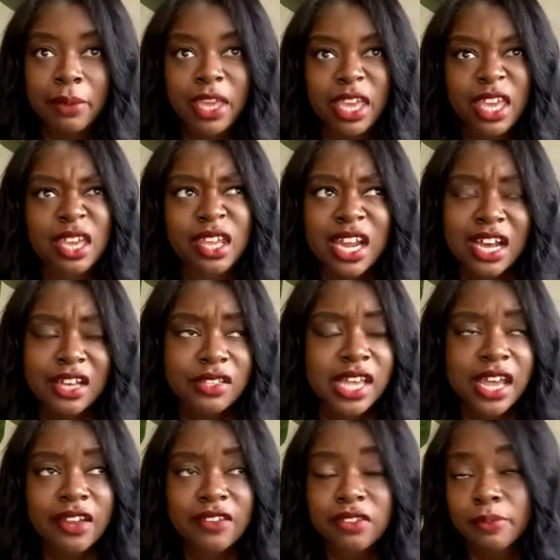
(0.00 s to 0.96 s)
And
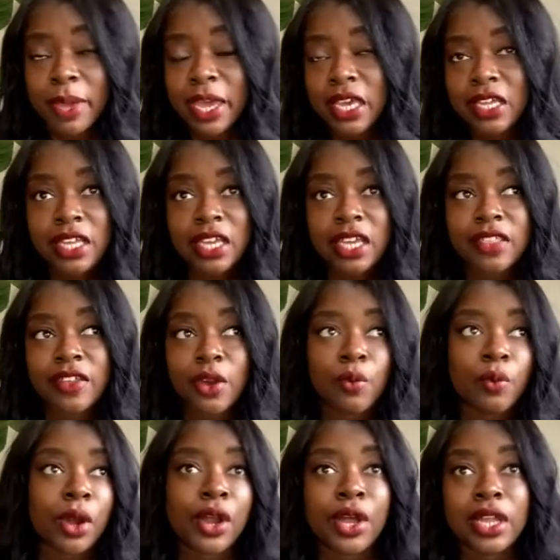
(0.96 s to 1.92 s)
outside of Spike Lee, there
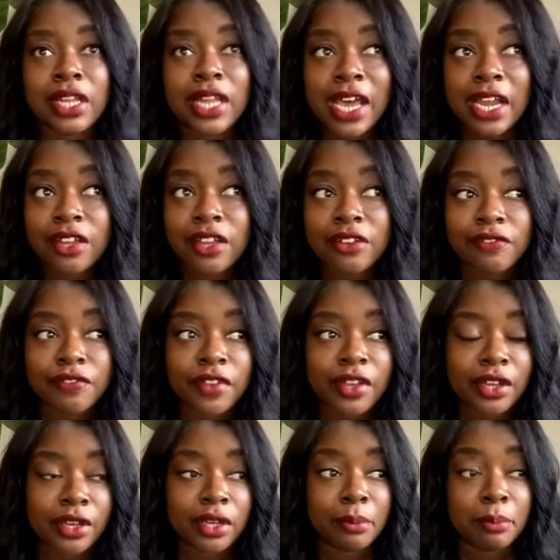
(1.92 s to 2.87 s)
weren't a lot of
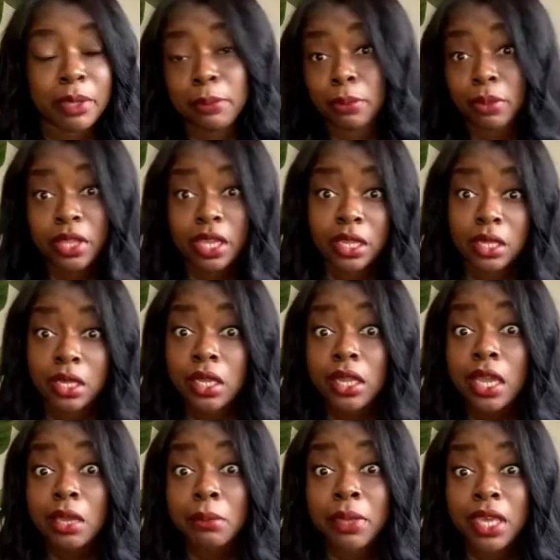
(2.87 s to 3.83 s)
people that looked
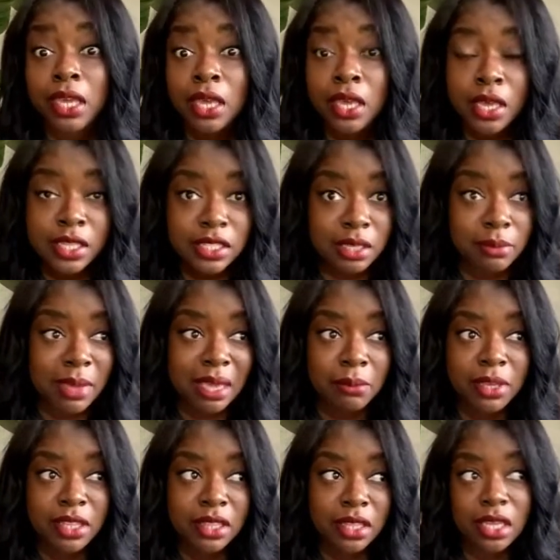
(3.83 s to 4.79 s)
like me to make
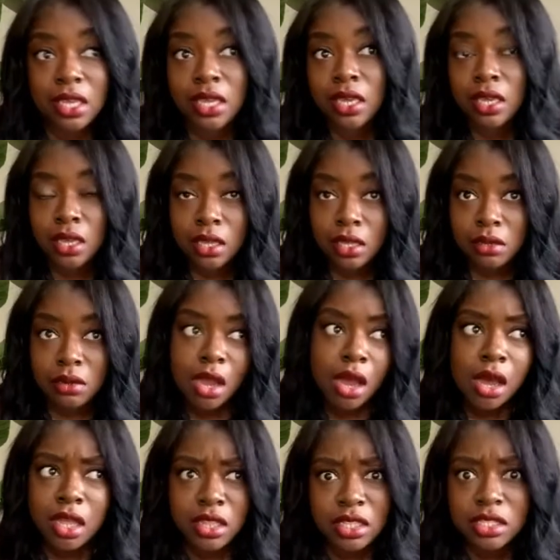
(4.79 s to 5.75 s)
me think,
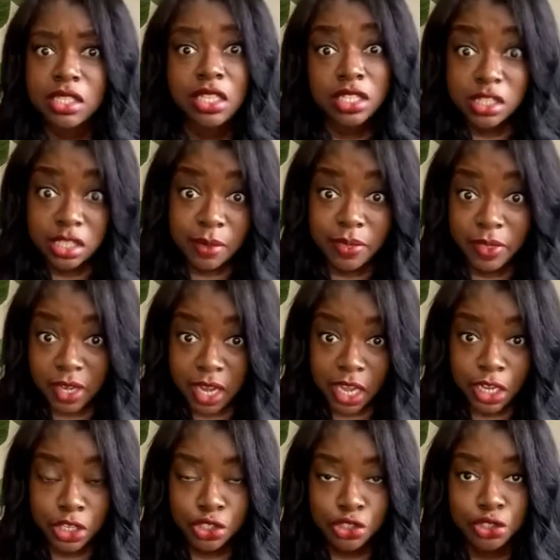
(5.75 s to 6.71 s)
no, this is something I
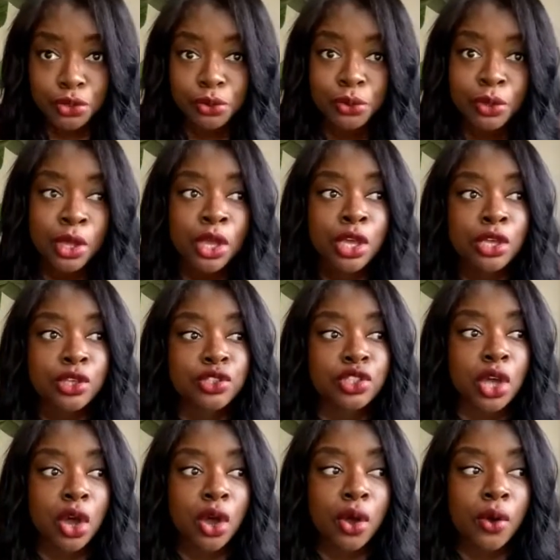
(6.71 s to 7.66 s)
could do.
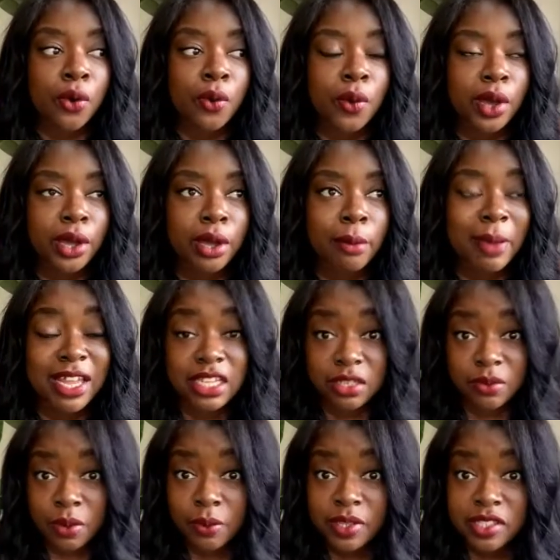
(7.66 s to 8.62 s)
So I
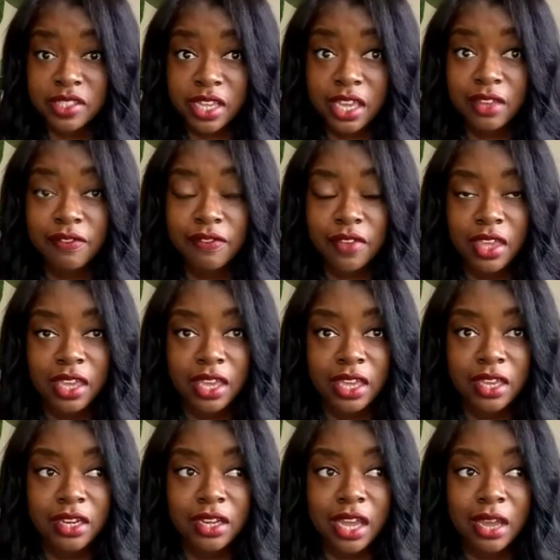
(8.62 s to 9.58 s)
did what was safe,
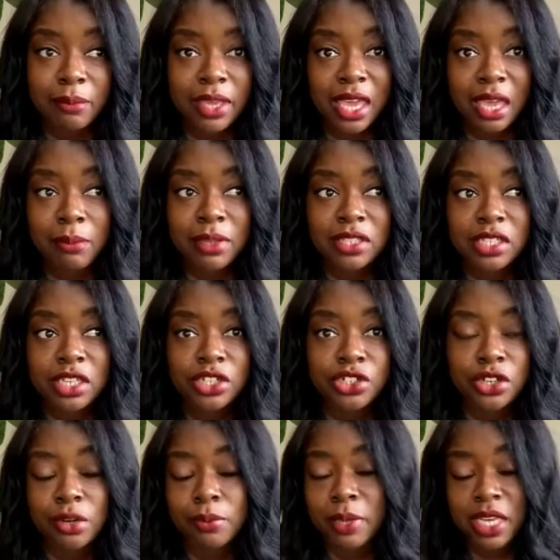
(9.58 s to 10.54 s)
and I became a
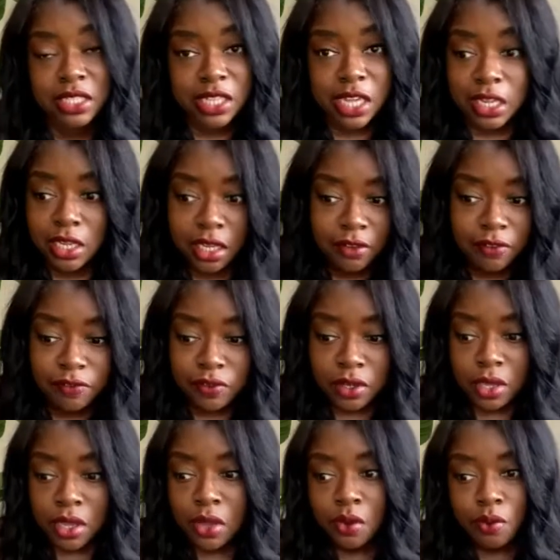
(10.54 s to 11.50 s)
teacher because I loved
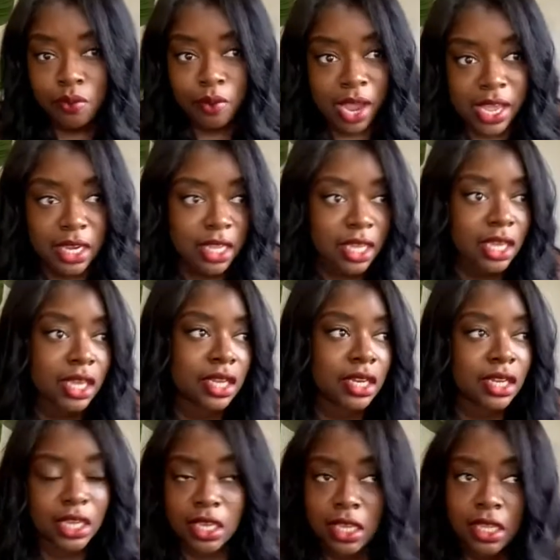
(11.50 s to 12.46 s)
writing
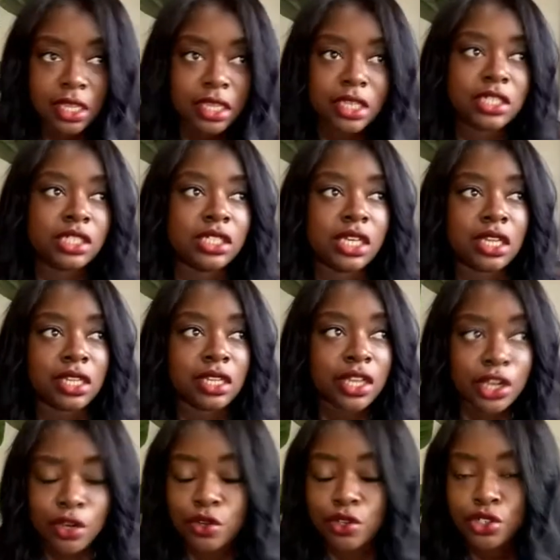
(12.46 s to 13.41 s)
and English and
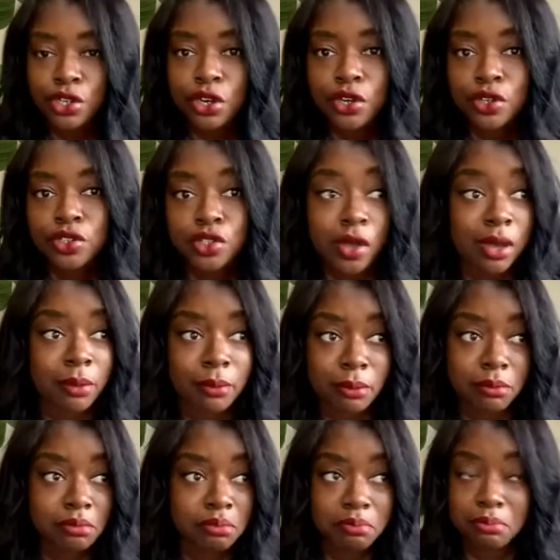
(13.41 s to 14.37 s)
literature. So I
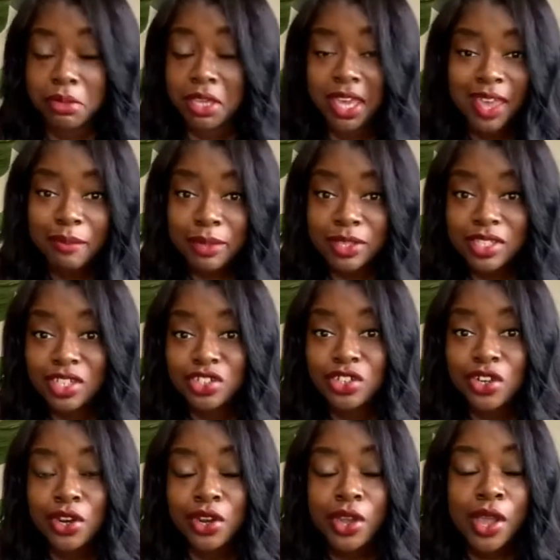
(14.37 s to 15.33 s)
became a
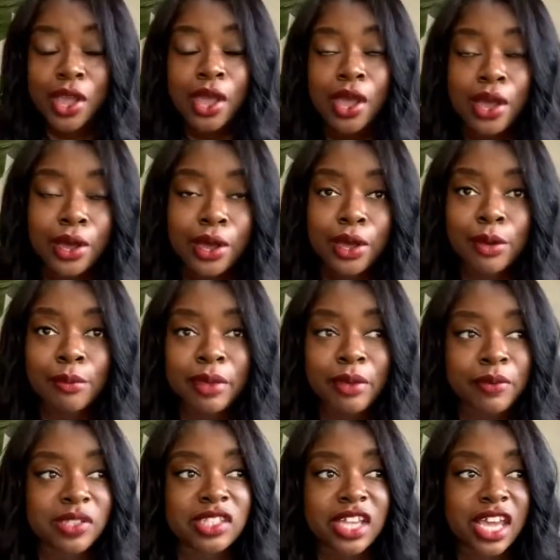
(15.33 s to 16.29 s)
teacher.
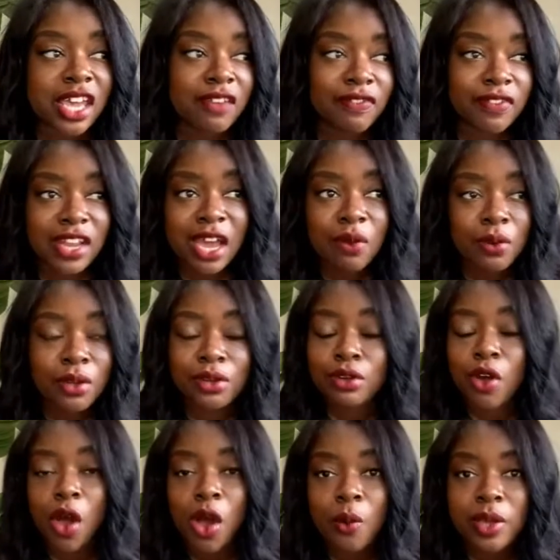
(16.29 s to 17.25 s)
It was safe, and I
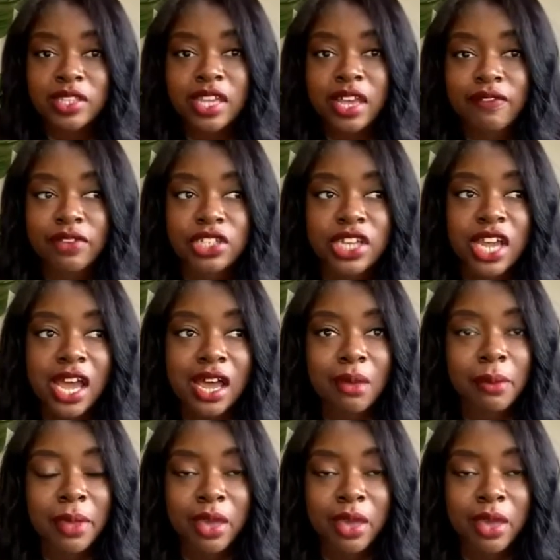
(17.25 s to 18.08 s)
would always have a job.